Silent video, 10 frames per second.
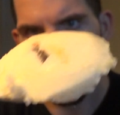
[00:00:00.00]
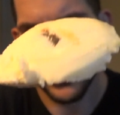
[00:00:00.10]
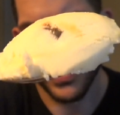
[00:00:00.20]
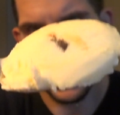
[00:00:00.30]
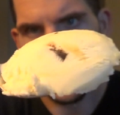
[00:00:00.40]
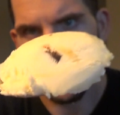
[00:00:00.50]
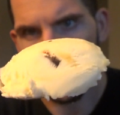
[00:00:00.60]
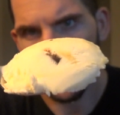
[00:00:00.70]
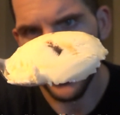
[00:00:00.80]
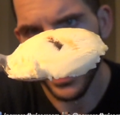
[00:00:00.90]
ice
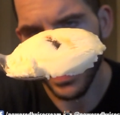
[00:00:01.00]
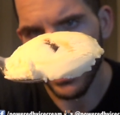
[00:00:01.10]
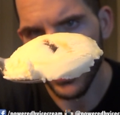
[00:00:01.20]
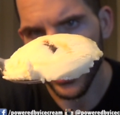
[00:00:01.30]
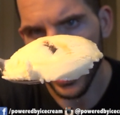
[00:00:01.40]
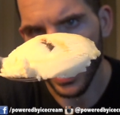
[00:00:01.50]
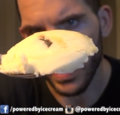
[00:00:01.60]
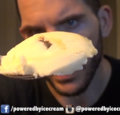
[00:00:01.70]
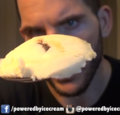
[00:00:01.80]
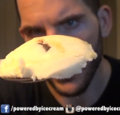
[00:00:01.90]
cream,
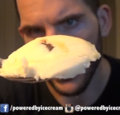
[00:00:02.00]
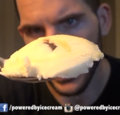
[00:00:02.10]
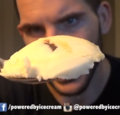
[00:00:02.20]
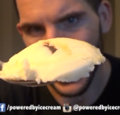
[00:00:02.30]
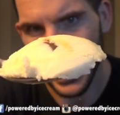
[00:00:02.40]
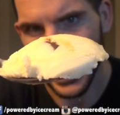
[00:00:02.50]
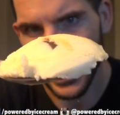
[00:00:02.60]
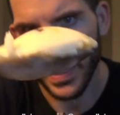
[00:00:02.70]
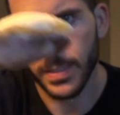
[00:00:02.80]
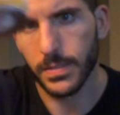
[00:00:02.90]
chocolate
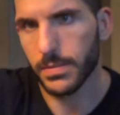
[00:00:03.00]
flake.